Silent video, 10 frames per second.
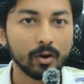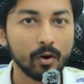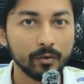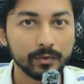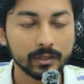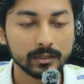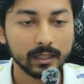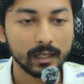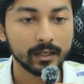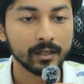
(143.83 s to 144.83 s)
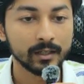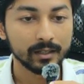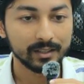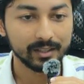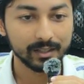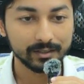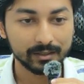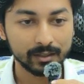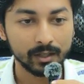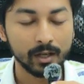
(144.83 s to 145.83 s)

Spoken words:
obvious that there is